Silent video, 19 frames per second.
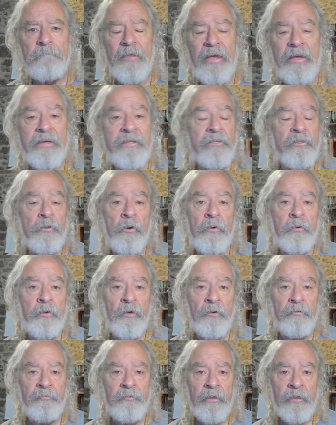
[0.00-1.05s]
A story
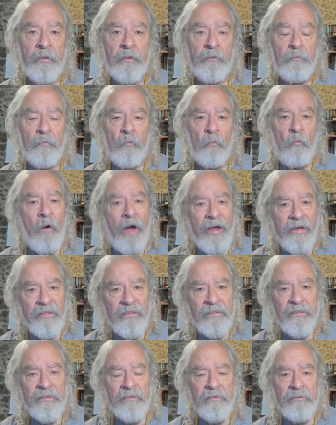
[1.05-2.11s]
of the
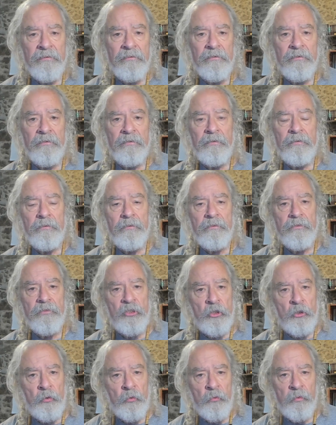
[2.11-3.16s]
wise
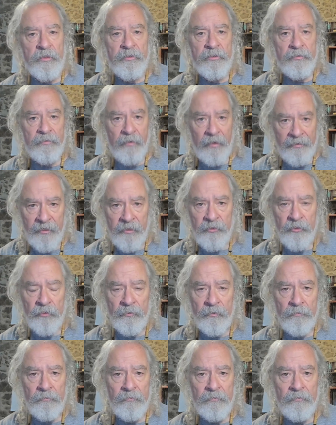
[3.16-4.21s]
Jewish
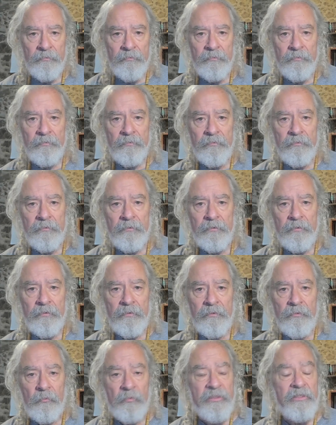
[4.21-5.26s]
tradition,
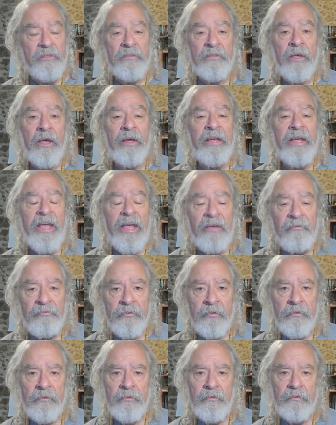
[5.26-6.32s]
which is a
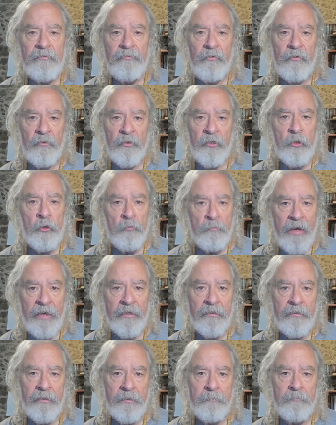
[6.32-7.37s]
gift for
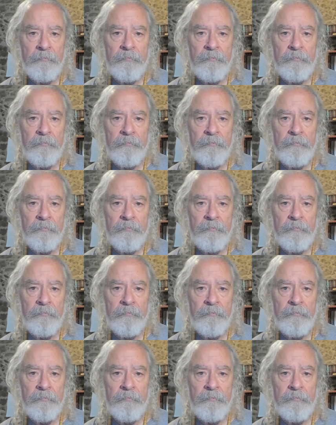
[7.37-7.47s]
humanity.